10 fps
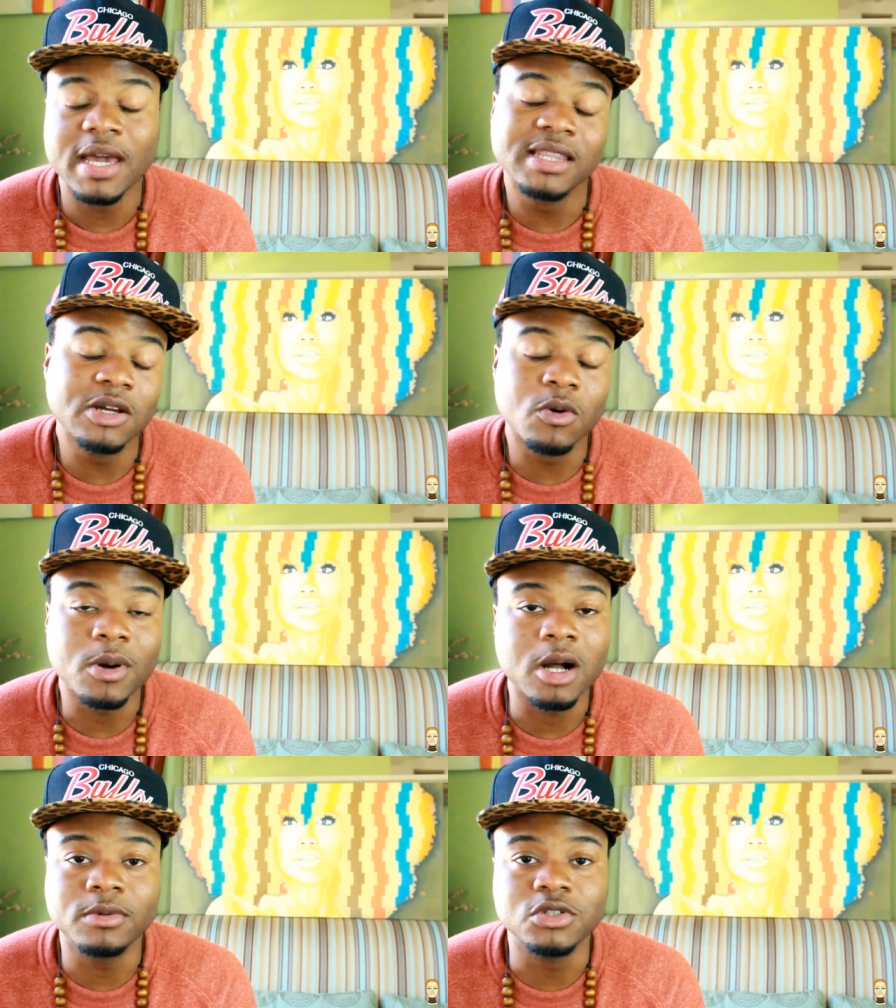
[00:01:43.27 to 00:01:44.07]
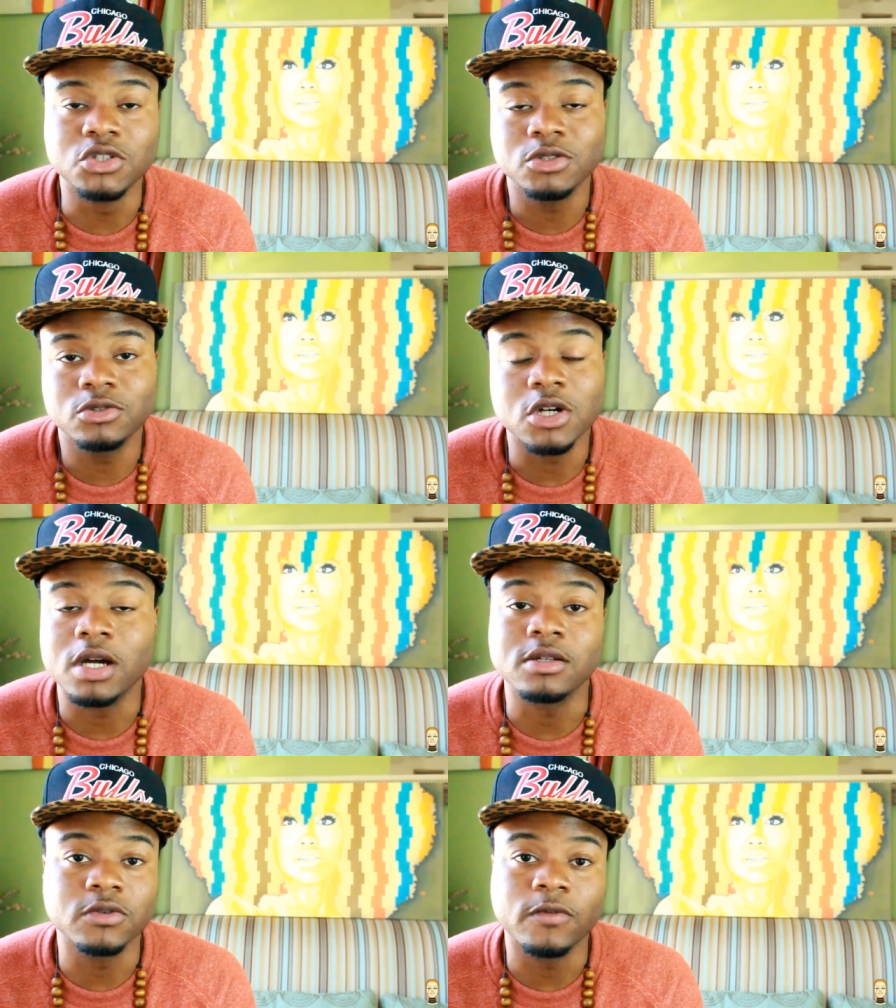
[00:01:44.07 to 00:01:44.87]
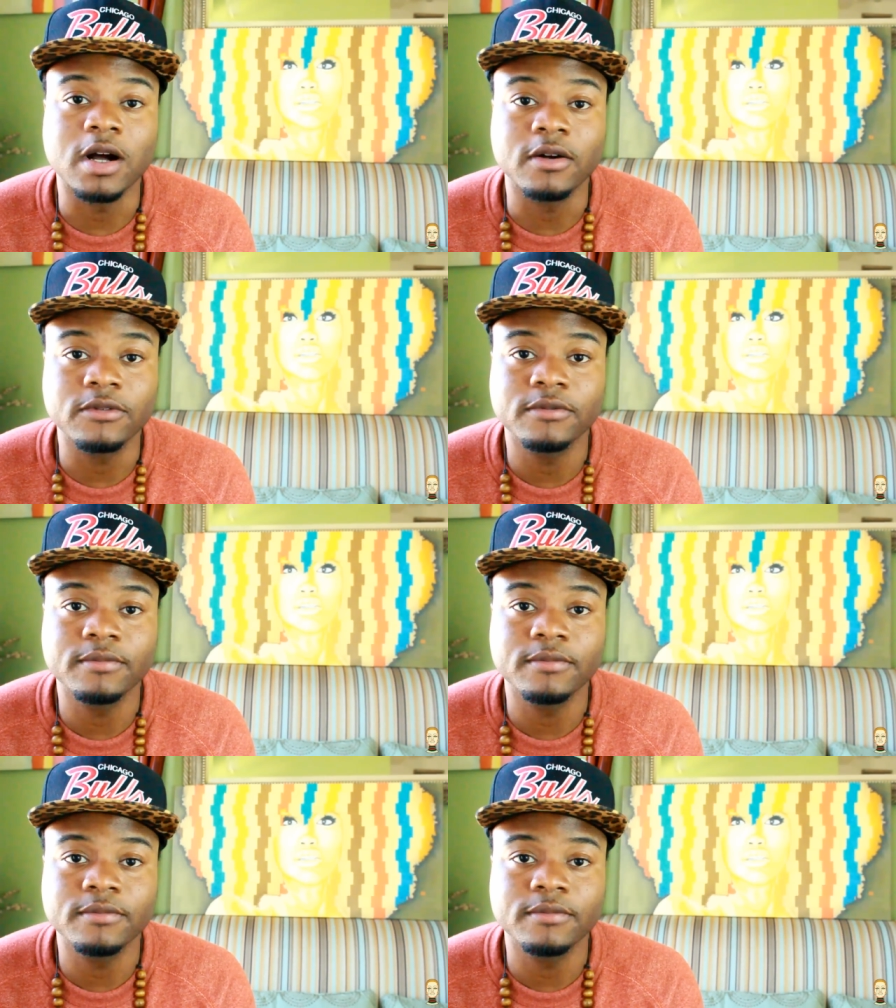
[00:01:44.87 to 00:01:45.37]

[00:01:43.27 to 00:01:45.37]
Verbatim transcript: And they were probably just trying to survive.